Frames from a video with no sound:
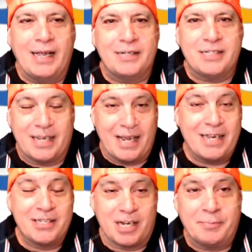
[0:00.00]
and it
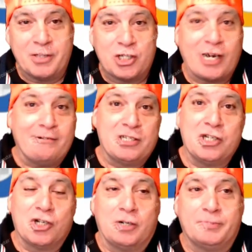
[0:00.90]
ends up in the
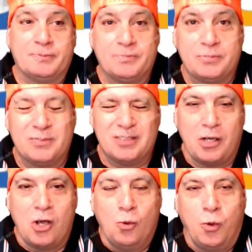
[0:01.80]
charity shop.
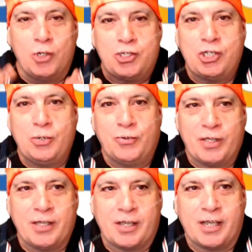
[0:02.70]
What do you
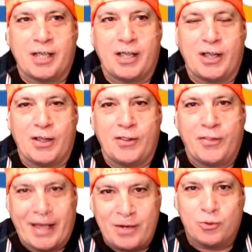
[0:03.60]
think
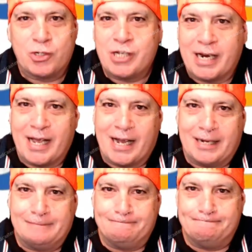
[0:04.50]
they would sell it
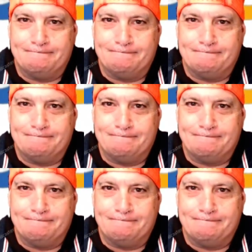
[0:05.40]
at?